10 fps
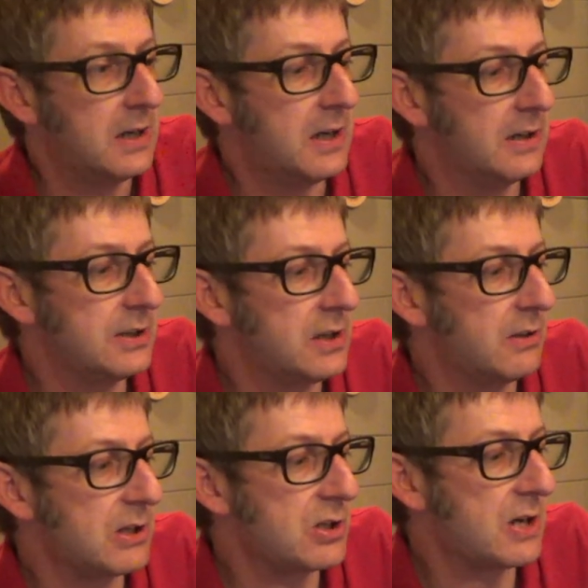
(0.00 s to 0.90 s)
And you know,
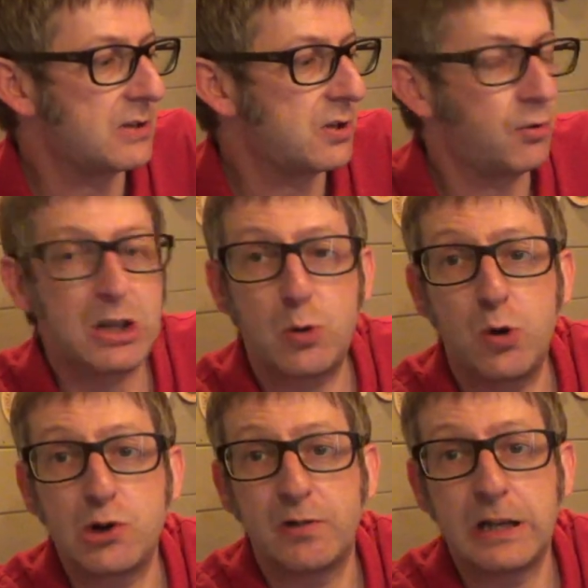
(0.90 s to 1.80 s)
that's
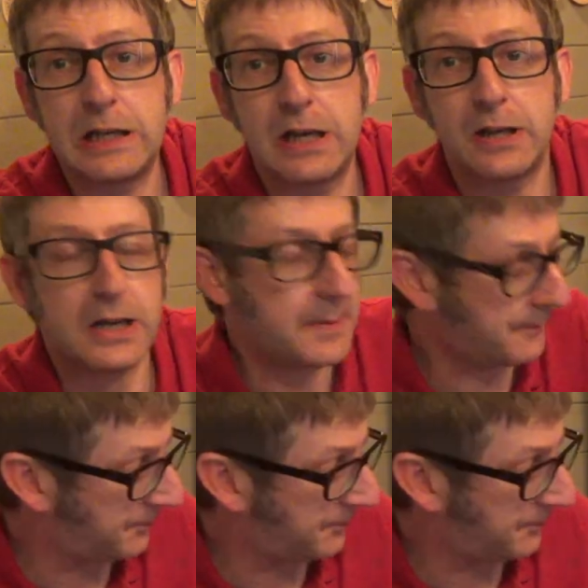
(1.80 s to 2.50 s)
3/4 of a litre there